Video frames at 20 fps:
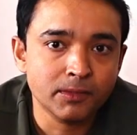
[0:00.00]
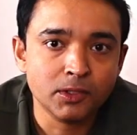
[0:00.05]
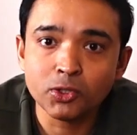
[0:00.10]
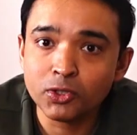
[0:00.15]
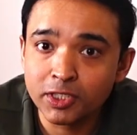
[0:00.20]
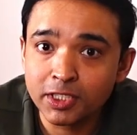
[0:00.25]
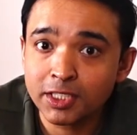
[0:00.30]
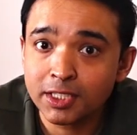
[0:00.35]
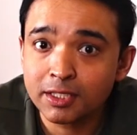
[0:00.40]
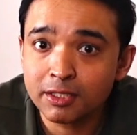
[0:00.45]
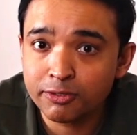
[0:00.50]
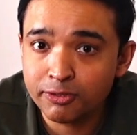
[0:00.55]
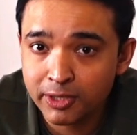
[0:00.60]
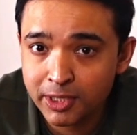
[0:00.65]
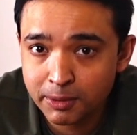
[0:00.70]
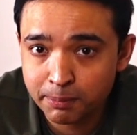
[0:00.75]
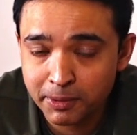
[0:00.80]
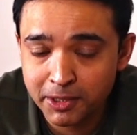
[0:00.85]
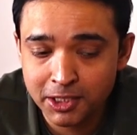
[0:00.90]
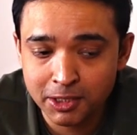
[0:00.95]
So this is the
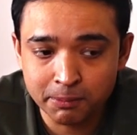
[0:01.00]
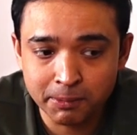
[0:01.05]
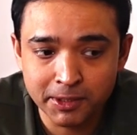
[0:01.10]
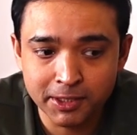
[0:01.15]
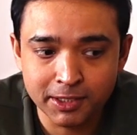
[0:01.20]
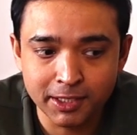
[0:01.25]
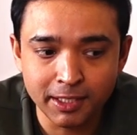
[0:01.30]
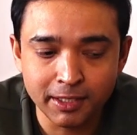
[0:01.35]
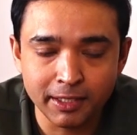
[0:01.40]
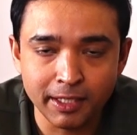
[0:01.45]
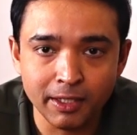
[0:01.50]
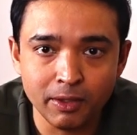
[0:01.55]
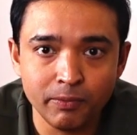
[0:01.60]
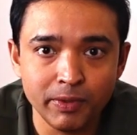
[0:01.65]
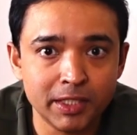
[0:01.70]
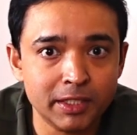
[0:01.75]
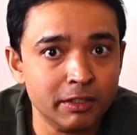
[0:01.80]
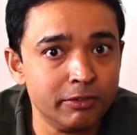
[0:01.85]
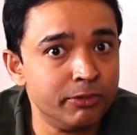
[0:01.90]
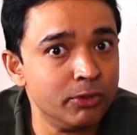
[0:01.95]
first principles thinking,
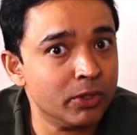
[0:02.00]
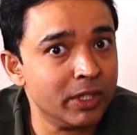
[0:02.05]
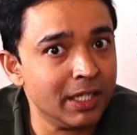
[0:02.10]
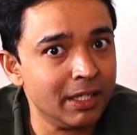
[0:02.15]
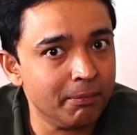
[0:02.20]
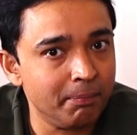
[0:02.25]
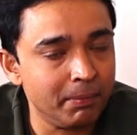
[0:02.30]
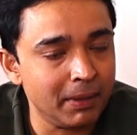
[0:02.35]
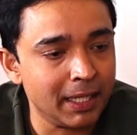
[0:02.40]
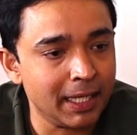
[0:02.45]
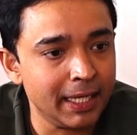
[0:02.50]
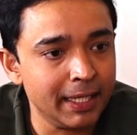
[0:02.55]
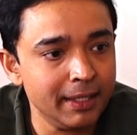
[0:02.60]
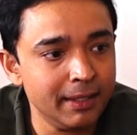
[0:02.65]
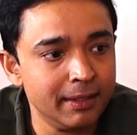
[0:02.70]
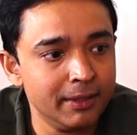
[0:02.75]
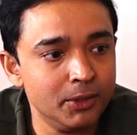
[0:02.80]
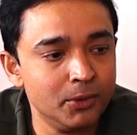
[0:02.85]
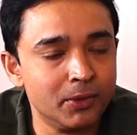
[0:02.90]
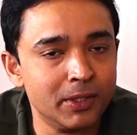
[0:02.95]
which if you can
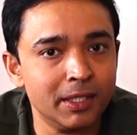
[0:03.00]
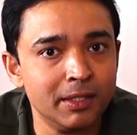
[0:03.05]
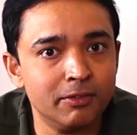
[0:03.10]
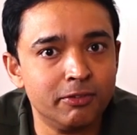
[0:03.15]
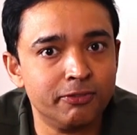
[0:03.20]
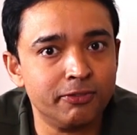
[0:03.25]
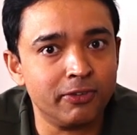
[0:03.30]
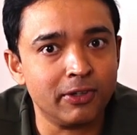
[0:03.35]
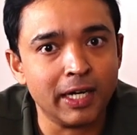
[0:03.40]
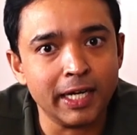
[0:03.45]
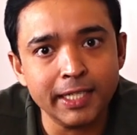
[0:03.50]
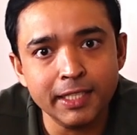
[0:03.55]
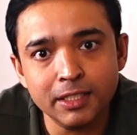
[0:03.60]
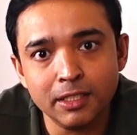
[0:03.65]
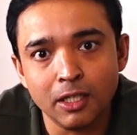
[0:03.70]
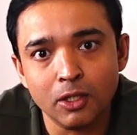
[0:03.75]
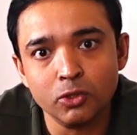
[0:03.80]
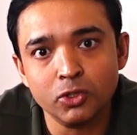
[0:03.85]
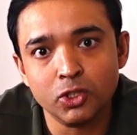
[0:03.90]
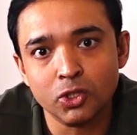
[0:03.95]
apply, you can
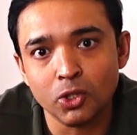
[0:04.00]
find out